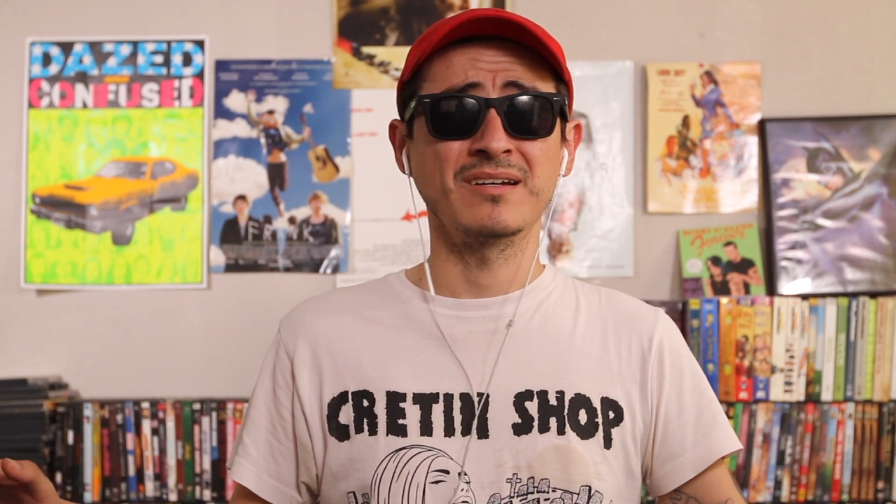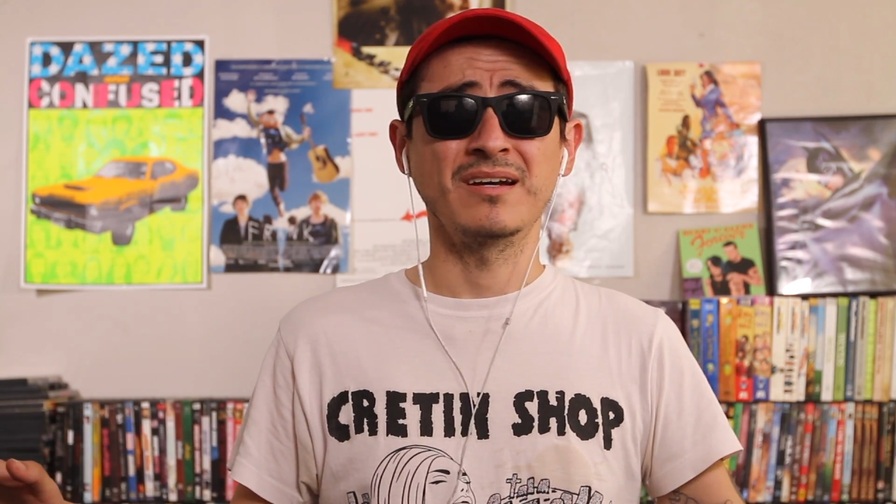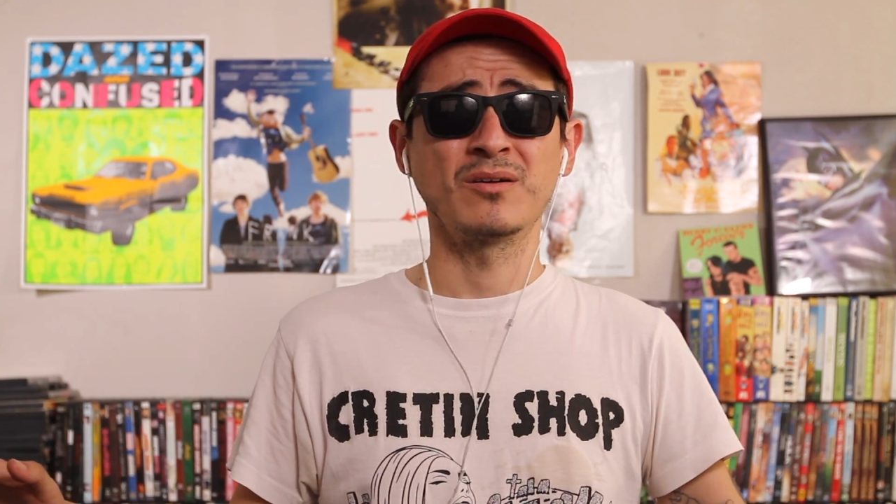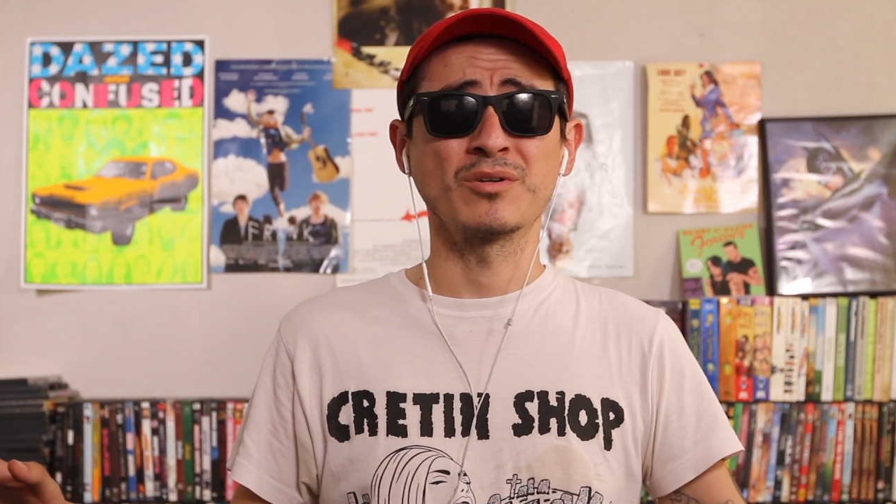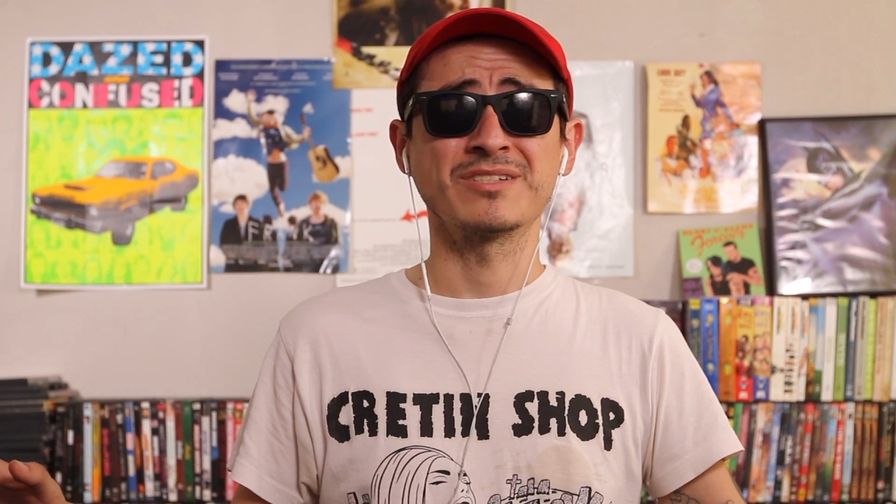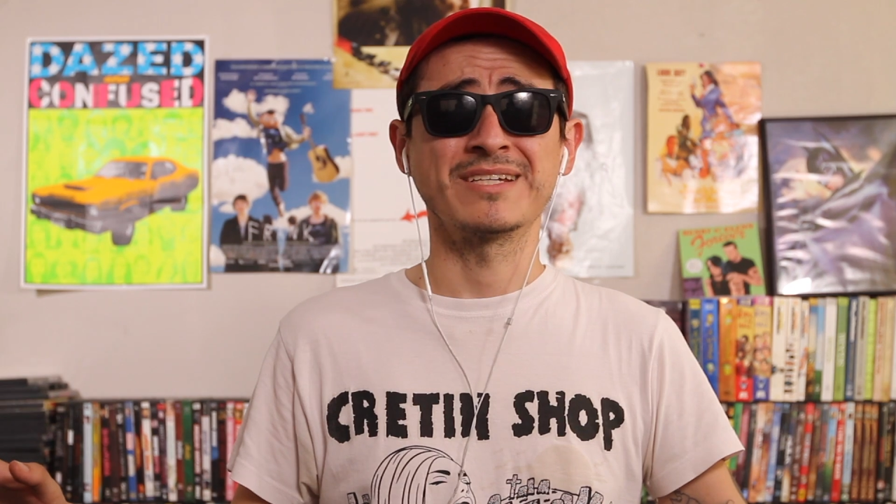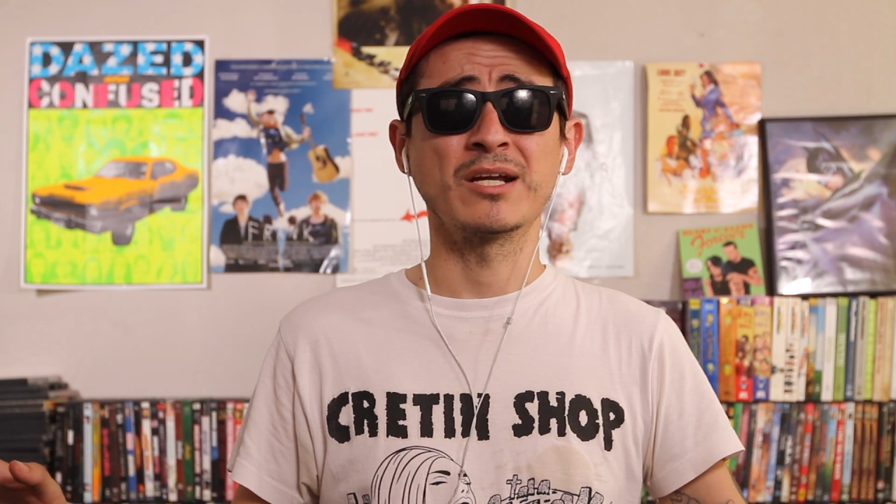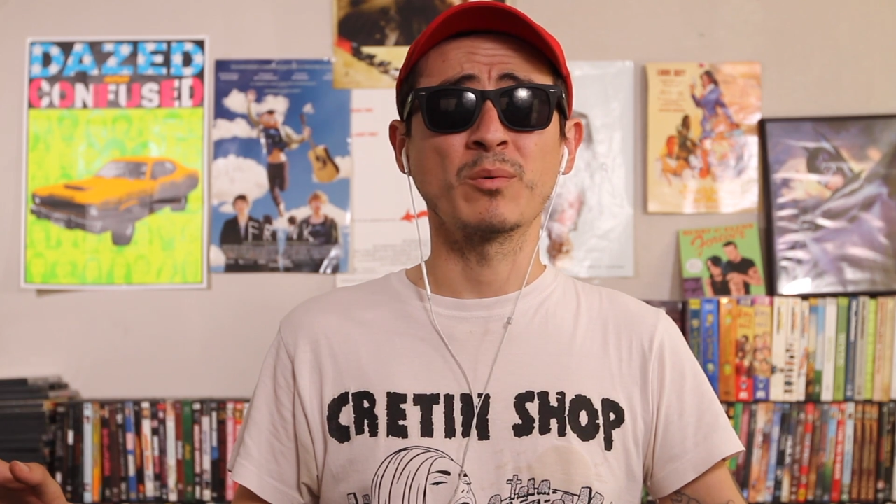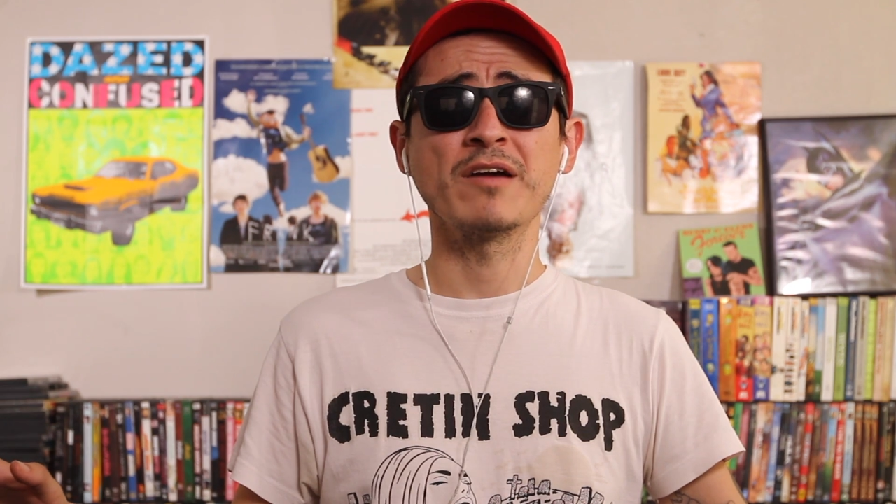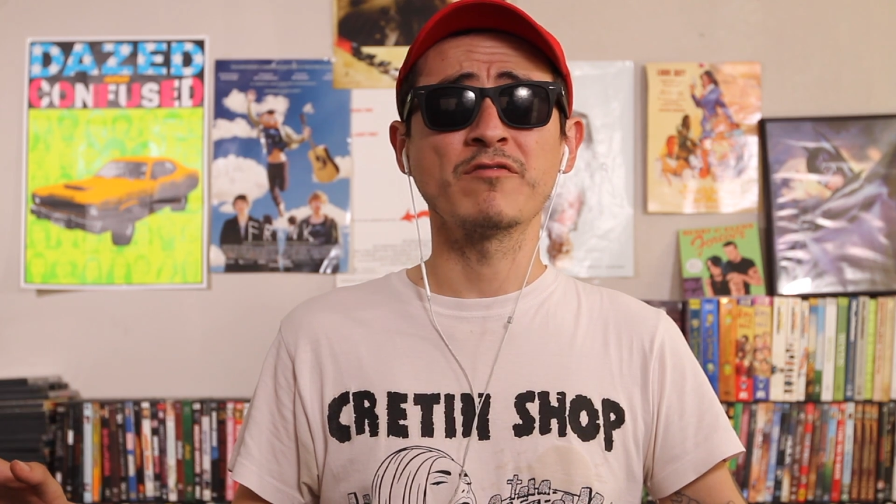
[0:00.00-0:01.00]
in order to get
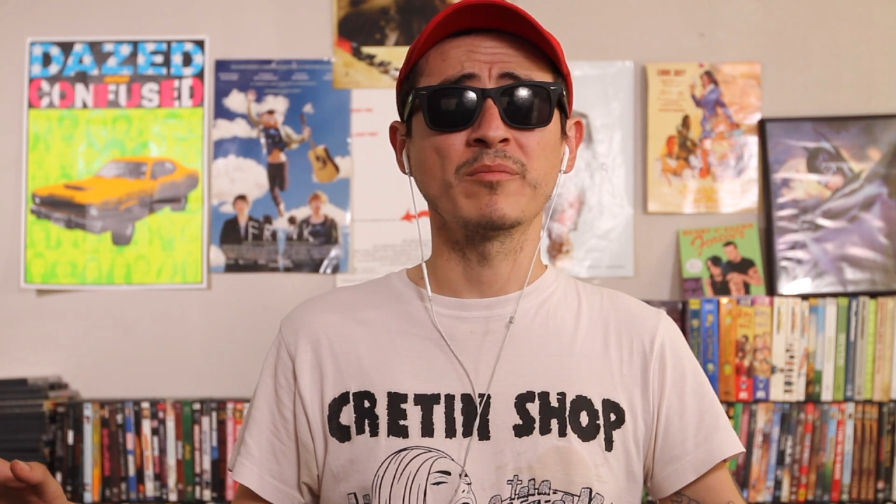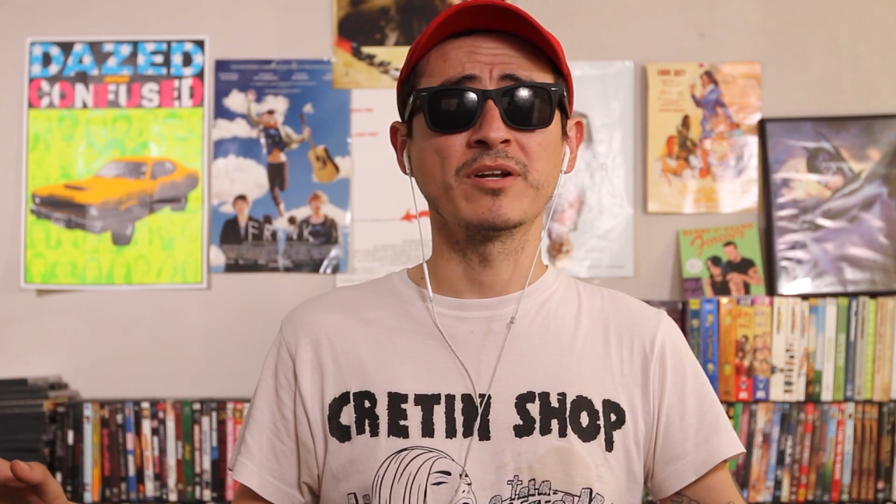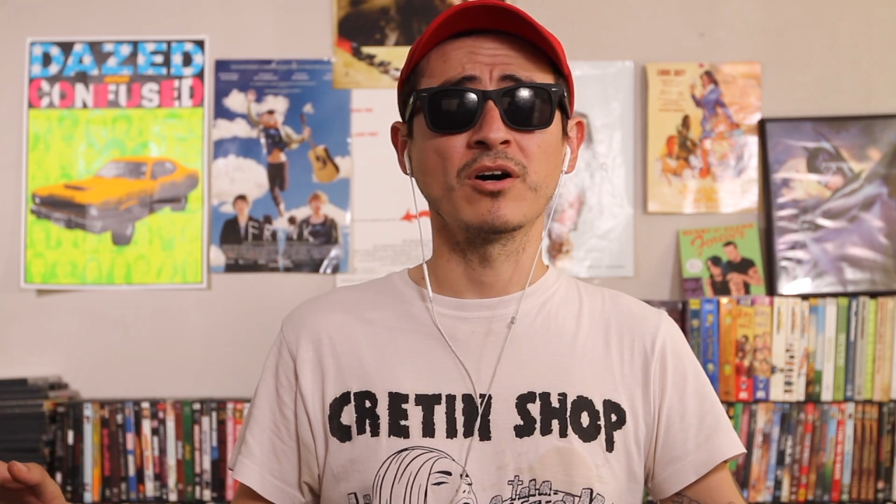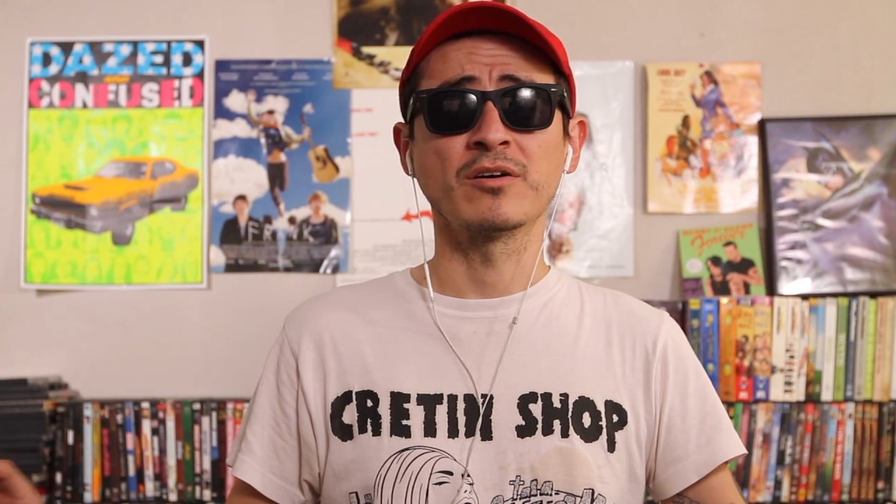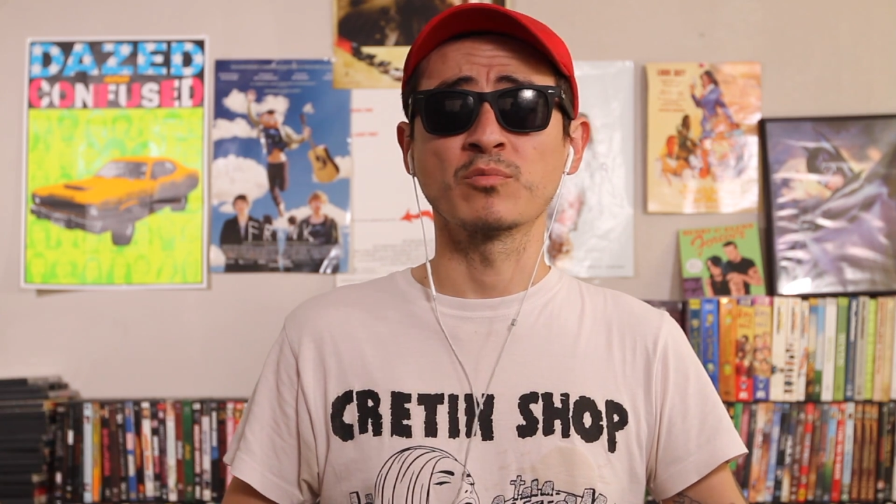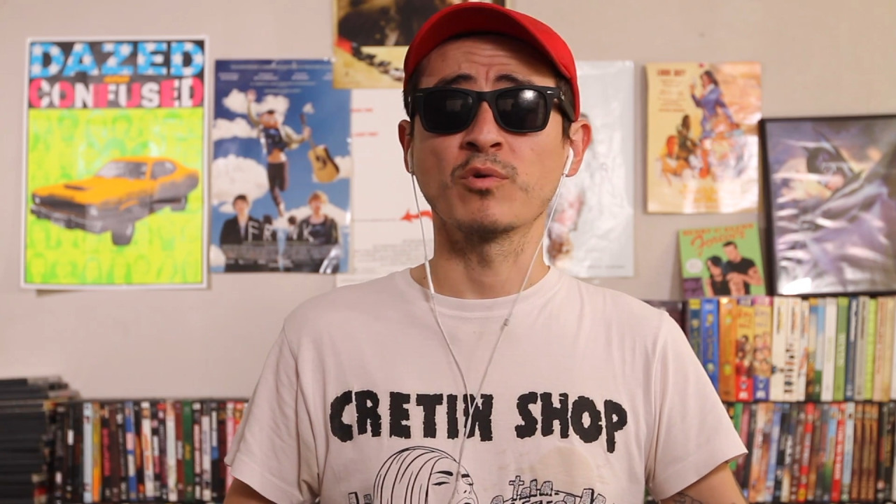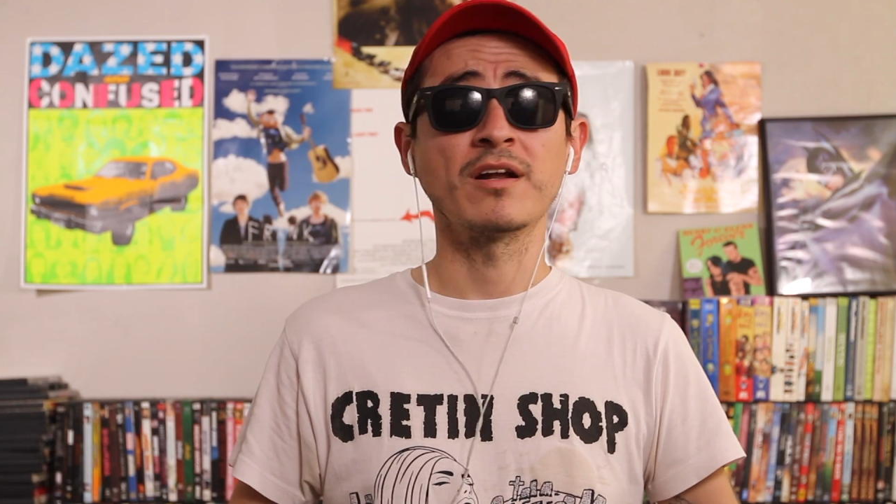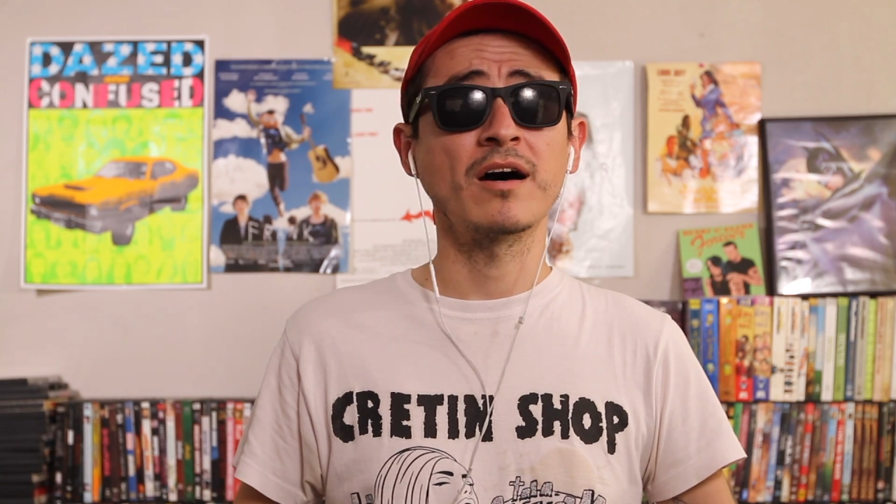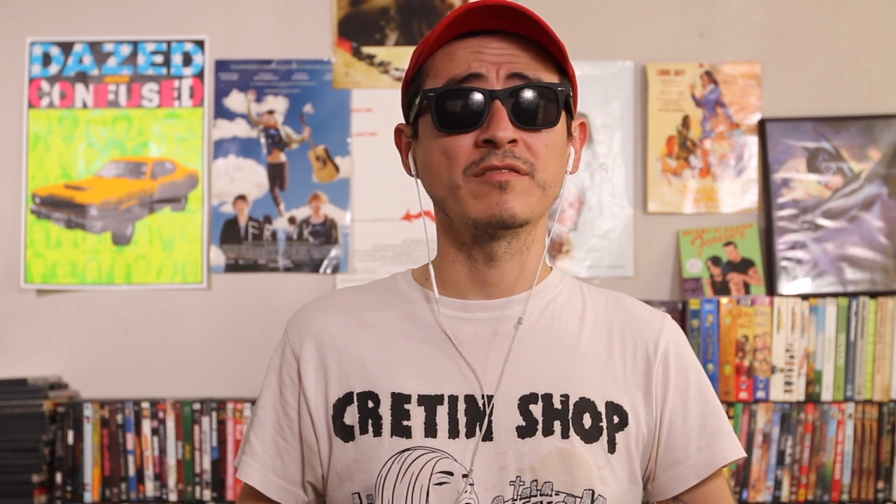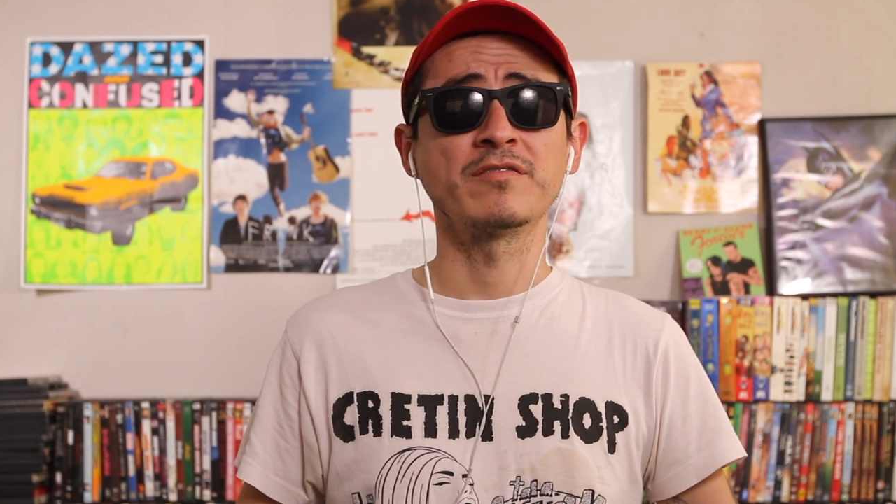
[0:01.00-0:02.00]
away from it all and run
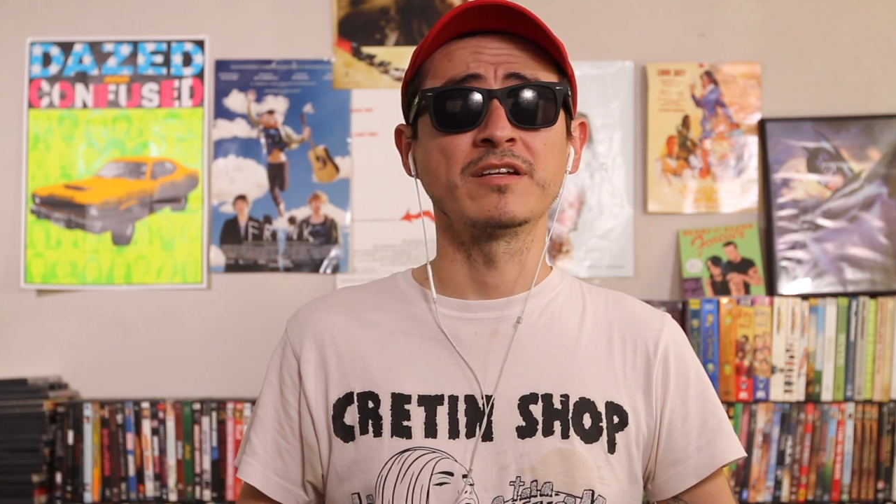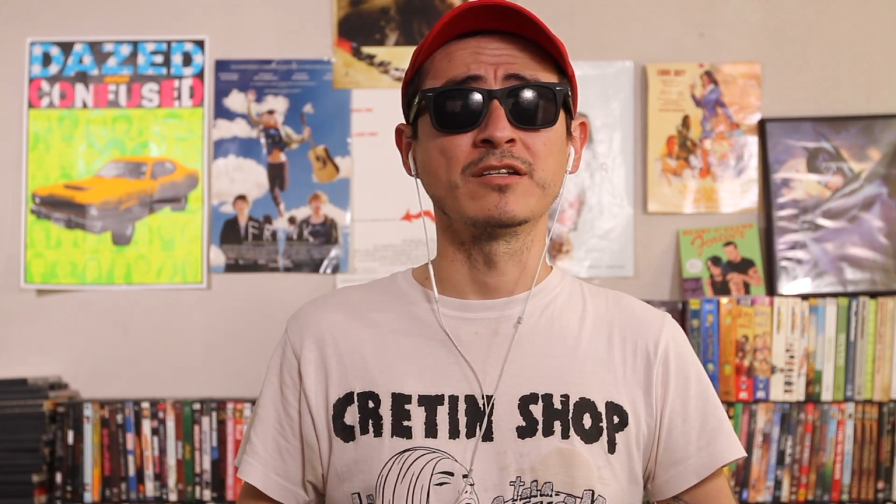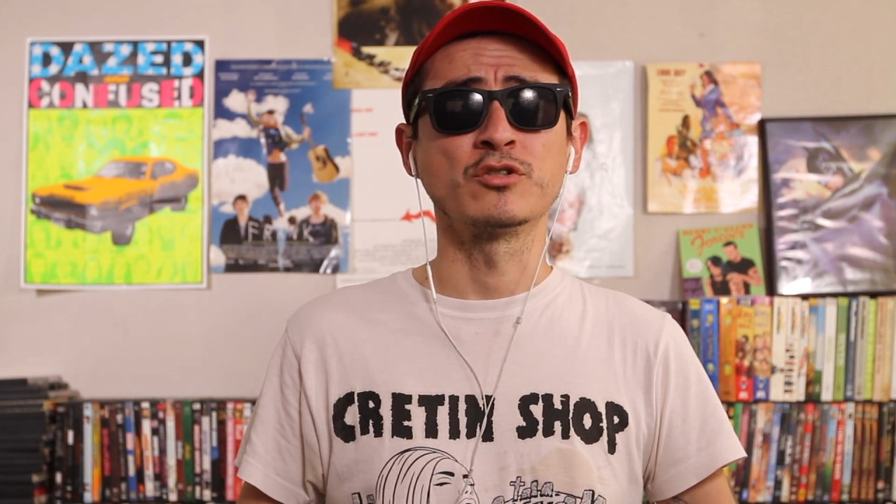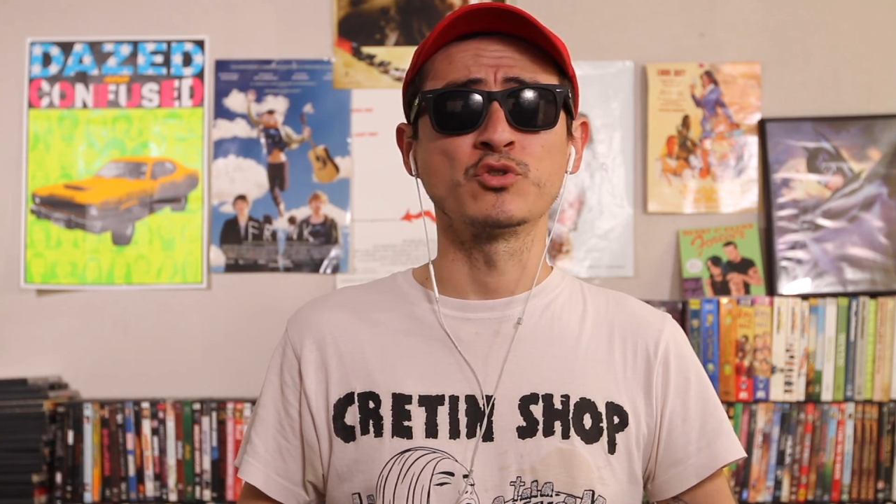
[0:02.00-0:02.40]
off and